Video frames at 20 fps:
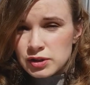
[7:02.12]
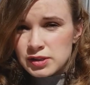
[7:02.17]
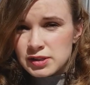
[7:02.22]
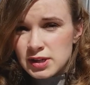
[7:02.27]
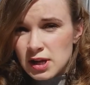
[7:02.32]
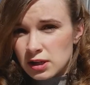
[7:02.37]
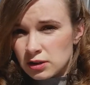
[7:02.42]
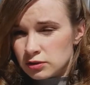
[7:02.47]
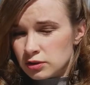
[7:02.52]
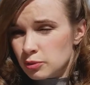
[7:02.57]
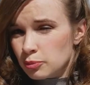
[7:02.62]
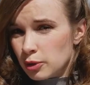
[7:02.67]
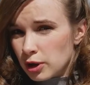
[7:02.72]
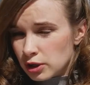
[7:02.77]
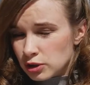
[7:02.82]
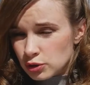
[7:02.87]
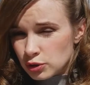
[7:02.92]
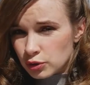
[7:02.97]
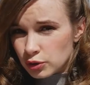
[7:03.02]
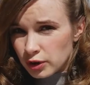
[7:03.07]
salary
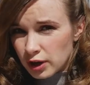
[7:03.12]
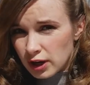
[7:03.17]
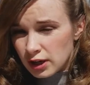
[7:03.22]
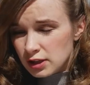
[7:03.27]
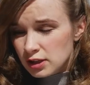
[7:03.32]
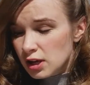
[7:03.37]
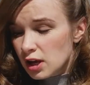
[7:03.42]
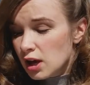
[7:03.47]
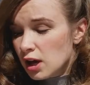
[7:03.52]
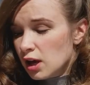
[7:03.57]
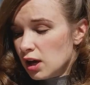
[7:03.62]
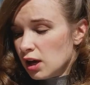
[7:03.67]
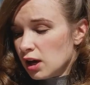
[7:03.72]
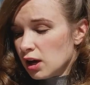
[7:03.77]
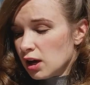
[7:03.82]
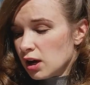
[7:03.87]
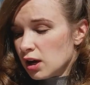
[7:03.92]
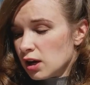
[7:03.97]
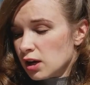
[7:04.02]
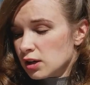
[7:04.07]
by Ukraine,
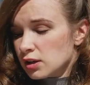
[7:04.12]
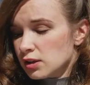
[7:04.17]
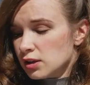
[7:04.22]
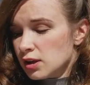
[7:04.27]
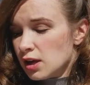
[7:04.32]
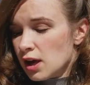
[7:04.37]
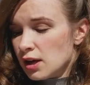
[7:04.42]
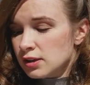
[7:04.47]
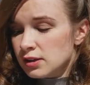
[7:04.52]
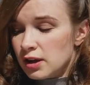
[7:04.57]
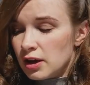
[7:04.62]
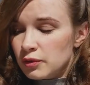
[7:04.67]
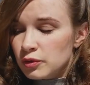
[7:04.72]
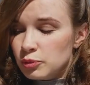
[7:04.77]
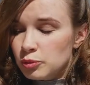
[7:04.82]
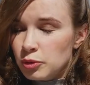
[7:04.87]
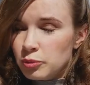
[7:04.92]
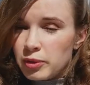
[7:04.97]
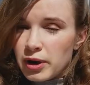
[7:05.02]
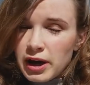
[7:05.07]
and they
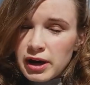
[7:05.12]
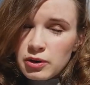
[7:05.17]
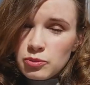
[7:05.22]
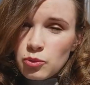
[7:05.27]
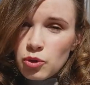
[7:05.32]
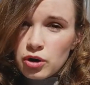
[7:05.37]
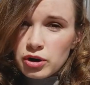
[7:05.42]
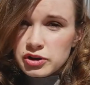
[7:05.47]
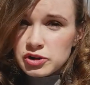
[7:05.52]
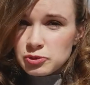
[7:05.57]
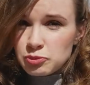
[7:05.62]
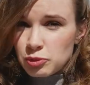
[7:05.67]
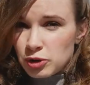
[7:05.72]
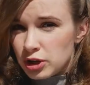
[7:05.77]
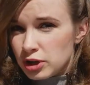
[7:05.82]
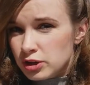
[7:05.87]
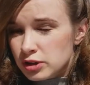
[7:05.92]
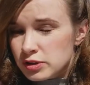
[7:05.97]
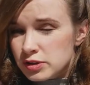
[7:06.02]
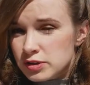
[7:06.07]
will be back more
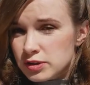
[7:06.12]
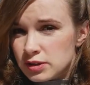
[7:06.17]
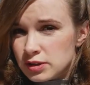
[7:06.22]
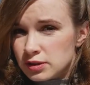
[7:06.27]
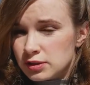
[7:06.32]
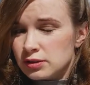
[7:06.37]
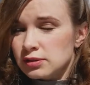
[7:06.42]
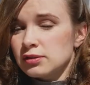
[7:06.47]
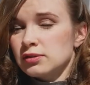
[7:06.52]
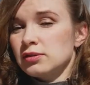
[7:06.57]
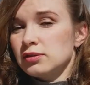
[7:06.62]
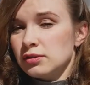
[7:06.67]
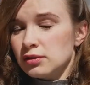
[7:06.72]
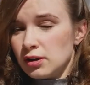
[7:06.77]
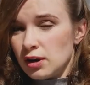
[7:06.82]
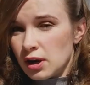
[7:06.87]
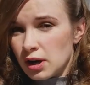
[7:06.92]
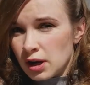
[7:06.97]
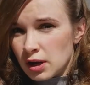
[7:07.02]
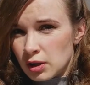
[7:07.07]
experienced
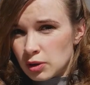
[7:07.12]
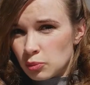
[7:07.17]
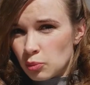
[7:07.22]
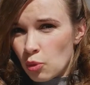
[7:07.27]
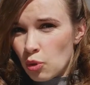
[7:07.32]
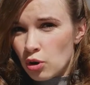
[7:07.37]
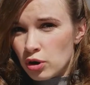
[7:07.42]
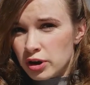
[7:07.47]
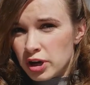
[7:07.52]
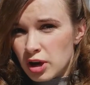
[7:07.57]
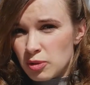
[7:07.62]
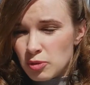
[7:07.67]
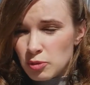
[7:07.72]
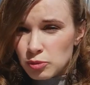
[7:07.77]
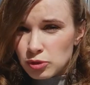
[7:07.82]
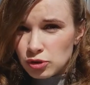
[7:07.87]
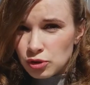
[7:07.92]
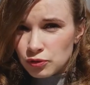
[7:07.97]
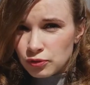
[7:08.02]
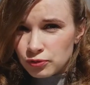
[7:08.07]
and more
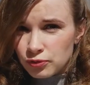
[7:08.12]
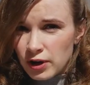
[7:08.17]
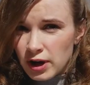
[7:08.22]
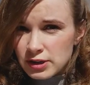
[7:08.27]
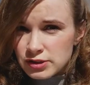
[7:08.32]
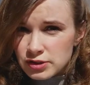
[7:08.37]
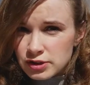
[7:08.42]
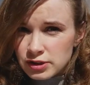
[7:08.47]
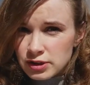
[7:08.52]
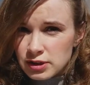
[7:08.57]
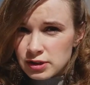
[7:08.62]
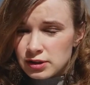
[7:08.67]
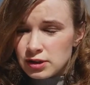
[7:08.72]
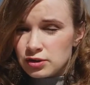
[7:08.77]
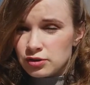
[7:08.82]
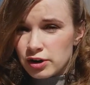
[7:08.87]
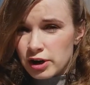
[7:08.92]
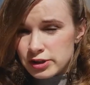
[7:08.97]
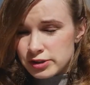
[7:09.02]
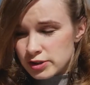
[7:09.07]
capable of handling the
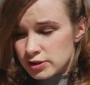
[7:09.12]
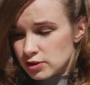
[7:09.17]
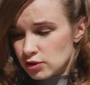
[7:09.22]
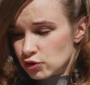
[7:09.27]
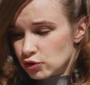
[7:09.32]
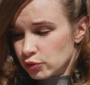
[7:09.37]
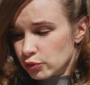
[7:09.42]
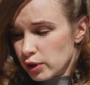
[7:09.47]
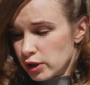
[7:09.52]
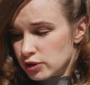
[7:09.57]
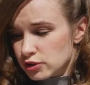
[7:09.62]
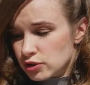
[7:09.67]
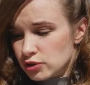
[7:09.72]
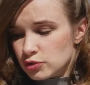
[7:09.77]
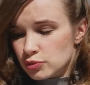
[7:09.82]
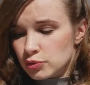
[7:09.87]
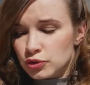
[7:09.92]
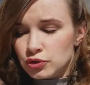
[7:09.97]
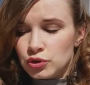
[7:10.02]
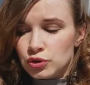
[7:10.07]
crisis
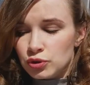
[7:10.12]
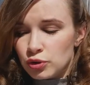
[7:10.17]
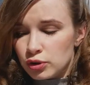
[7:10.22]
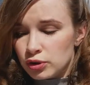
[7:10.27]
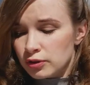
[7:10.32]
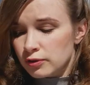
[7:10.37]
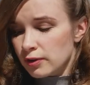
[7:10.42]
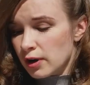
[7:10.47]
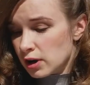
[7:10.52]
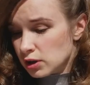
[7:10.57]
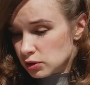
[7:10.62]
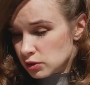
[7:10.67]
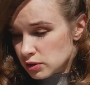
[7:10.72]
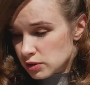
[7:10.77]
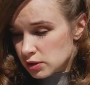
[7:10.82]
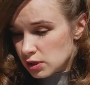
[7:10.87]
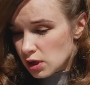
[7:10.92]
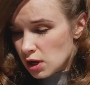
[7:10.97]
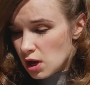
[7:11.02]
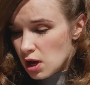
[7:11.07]
situations with coronavirus.
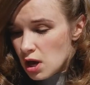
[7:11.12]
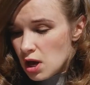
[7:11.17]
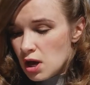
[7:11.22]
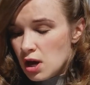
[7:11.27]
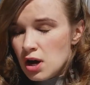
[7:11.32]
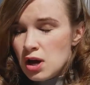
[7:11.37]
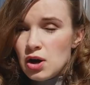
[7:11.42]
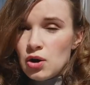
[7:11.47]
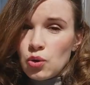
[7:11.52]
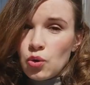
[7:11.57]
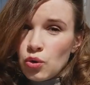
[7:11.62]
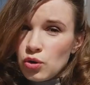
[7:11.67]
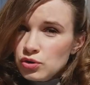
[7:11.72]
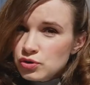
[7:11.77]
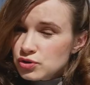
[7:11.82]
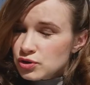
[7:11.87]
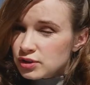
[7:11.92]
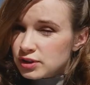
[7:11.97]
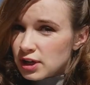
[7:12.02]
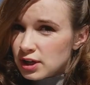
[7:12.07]

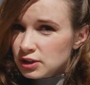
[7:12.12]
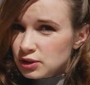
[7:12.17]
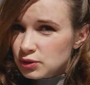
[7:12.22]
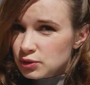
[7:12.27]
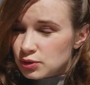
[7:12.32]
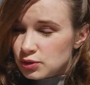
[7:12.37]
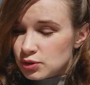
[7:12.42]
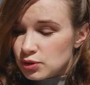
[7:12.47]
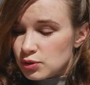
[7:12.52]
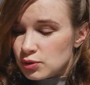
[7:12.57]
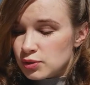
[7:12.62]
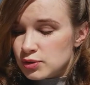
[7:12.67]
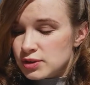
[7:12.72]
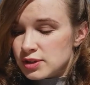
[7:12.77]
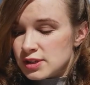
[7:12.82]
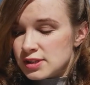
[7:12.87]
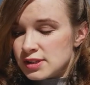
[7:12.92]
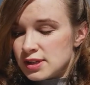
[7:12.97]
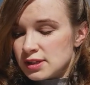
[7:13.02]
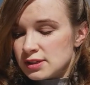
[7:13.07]
Also, another good news
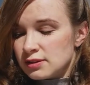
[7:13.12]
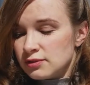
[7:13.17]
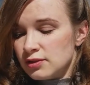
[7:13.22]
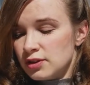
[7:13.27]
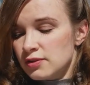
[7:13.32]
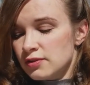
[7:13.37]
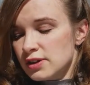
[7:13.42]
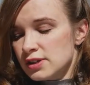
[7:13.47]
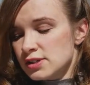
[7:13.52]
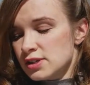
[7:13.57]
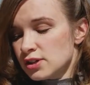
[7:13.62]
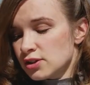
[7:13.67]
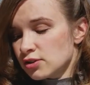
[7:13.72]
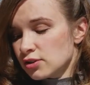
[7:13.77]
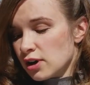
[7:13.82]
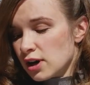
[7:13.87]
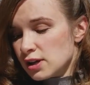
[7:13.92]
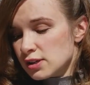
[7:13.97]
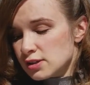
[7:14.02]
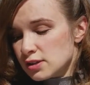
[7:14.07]
is that Lviv IT
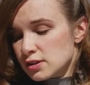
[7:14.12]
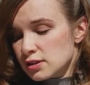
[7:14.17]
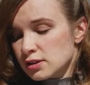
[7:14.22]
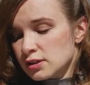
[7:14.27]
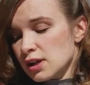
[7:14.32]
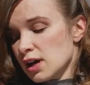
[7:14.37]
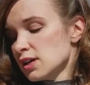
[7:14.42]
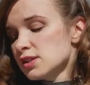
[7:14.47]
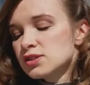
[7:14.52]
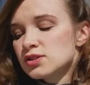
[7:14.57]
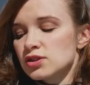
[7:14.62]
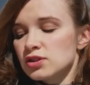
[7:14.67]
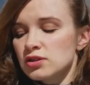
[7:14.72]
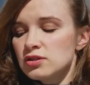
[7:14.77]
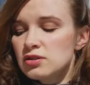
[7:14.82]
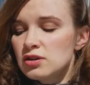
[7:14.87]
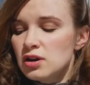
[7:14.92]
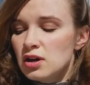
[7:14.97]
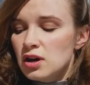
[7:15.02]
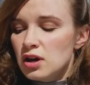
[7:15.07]
cluster